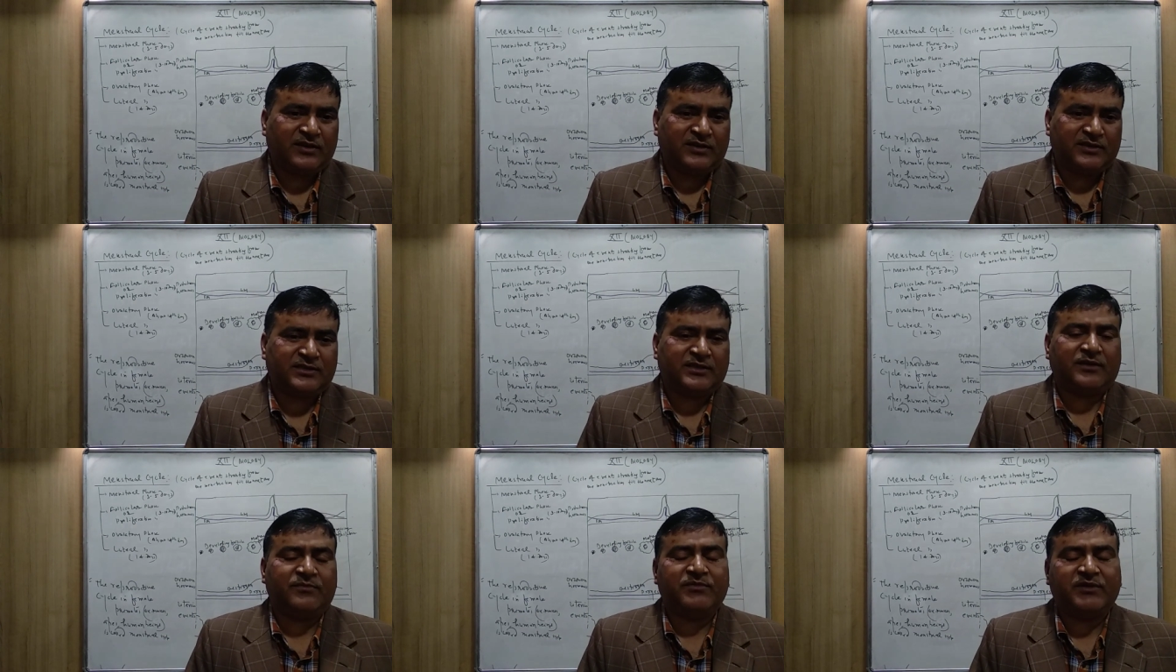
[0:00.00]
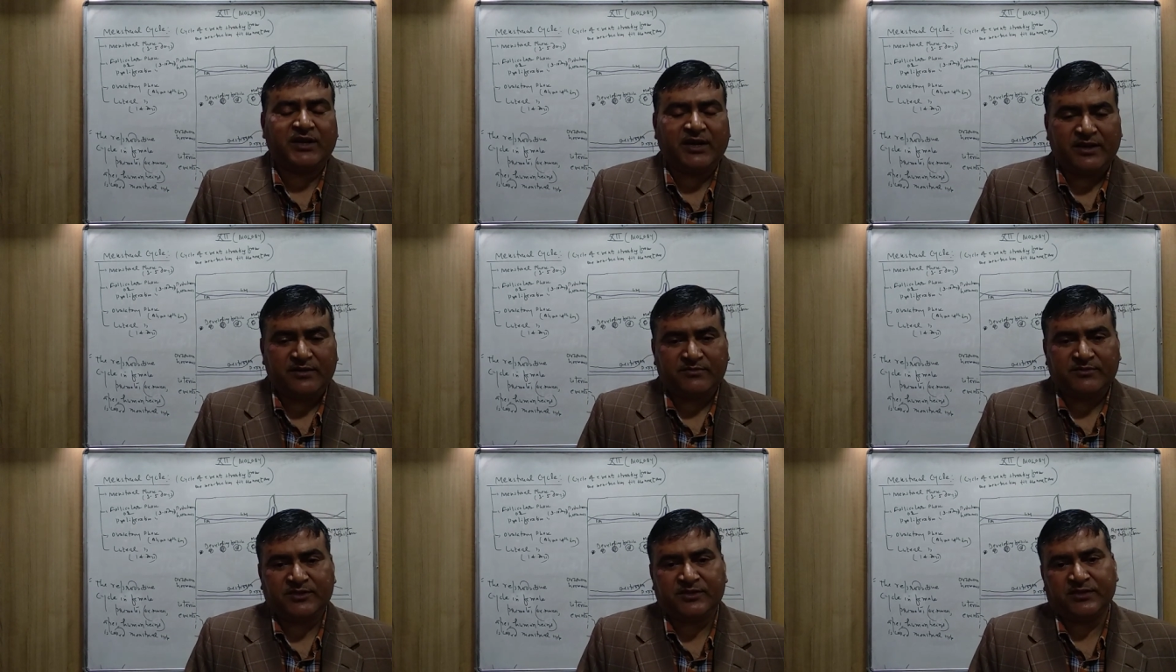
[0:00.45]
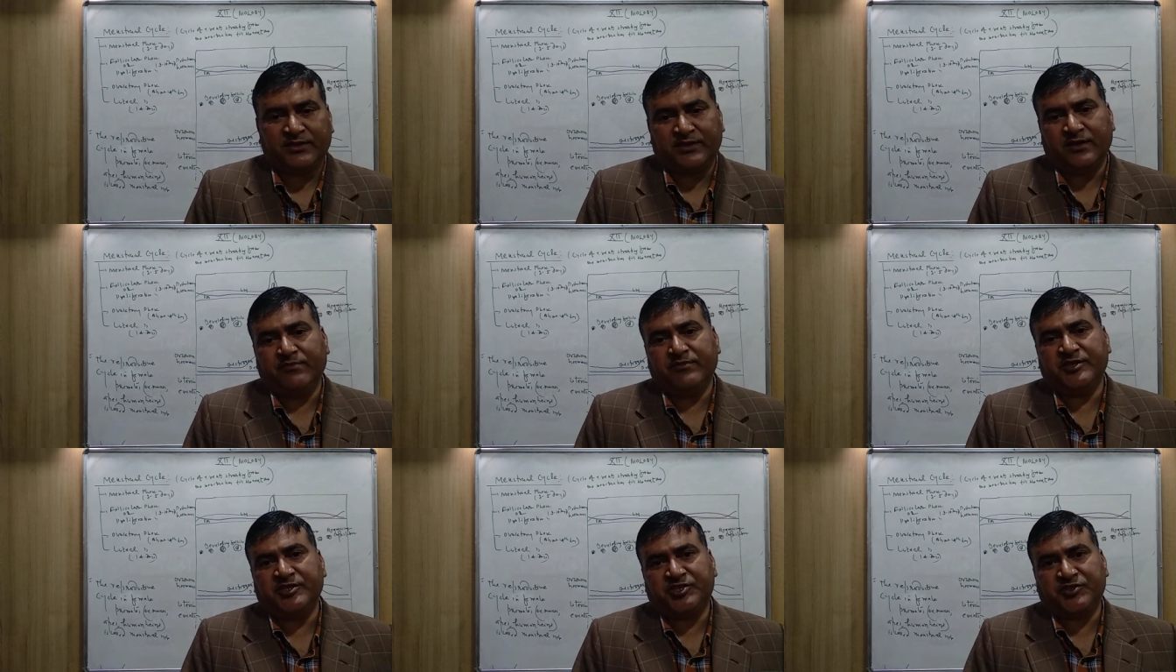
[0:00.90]
Sometimes
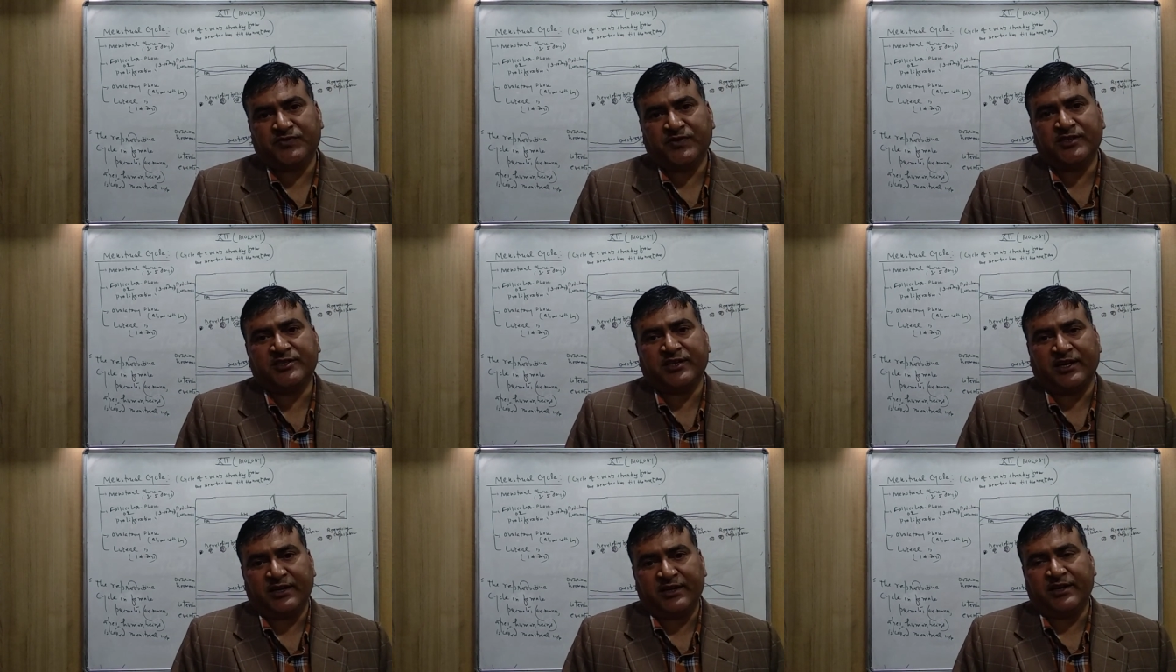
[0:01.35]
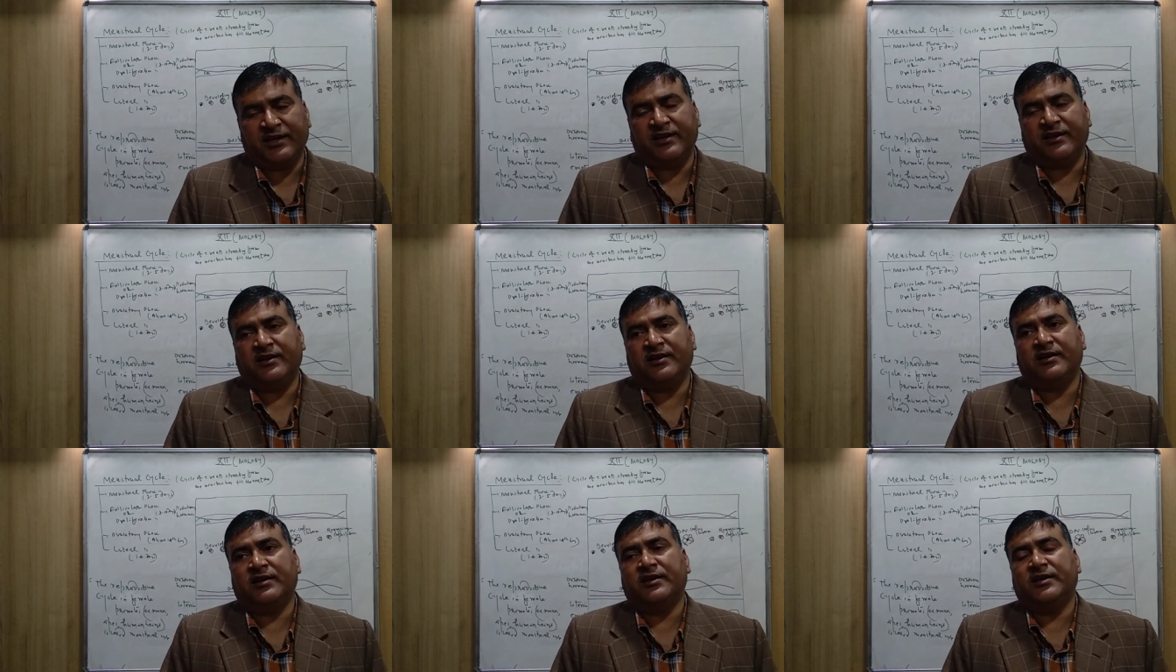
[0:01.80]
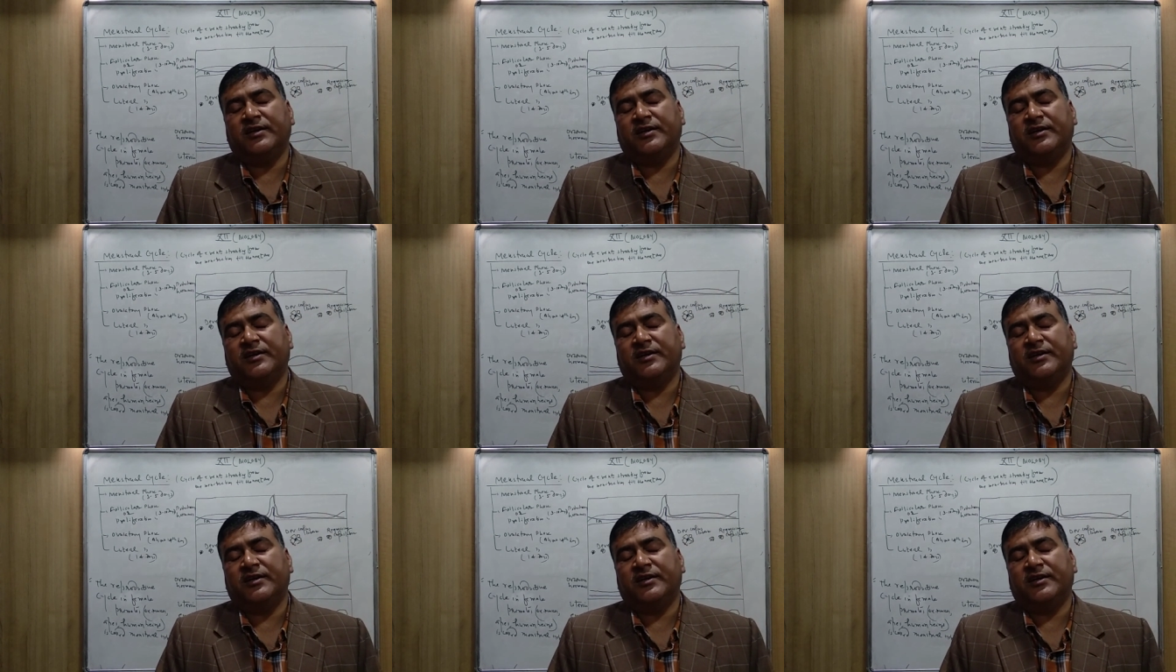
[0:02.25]
the menstrual cycle